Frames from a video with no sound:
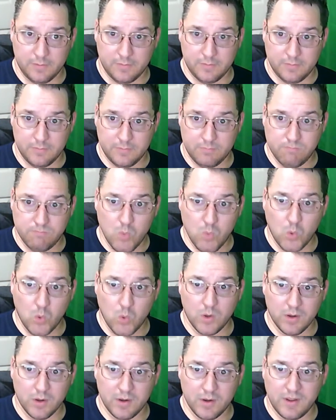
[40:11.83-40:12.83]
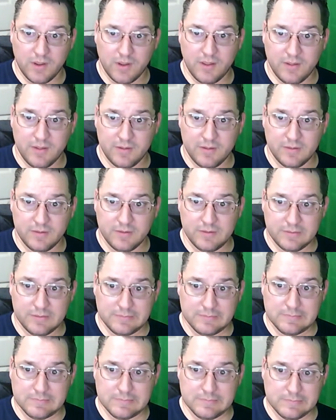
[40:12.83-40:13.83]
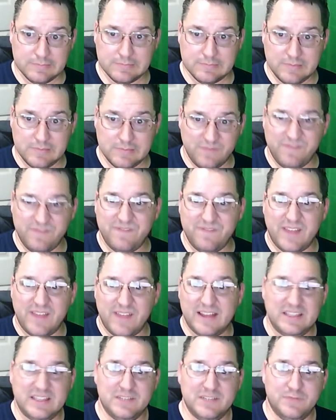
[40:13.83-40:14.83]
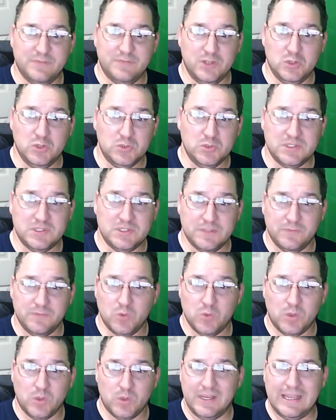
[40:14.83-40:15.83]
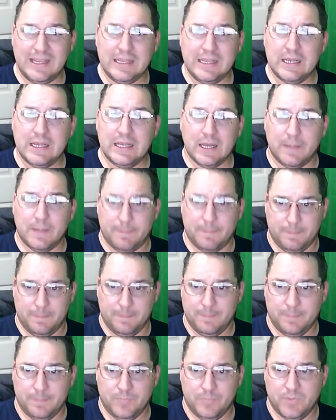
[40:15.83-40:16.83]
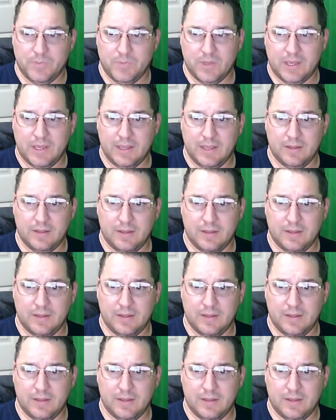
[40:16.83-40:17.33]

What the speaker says: more effective use of your income, okay?